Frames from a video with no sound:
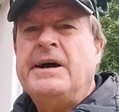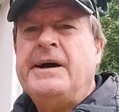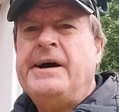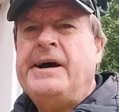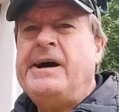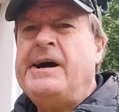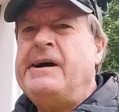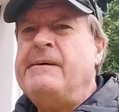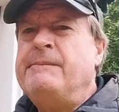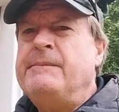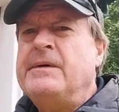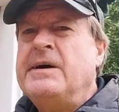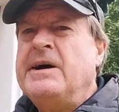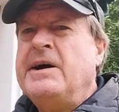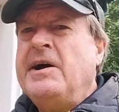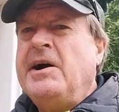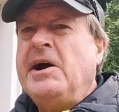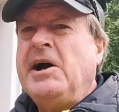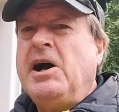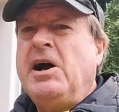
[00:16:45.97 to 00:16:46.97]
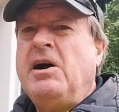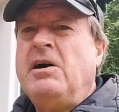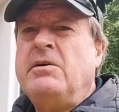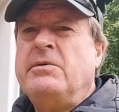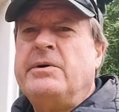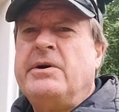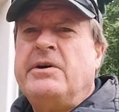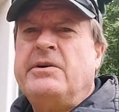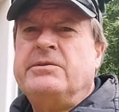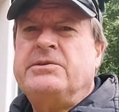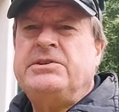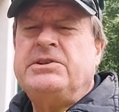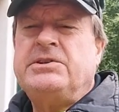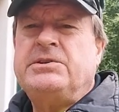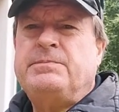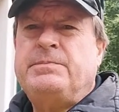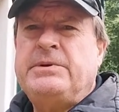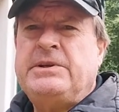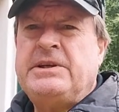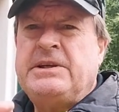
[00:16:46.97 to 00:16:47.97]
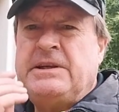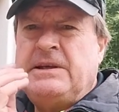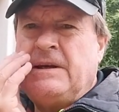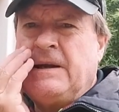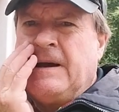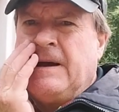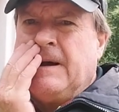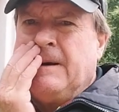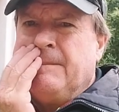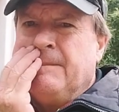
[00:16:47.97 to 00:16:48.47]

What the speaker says: I'll just be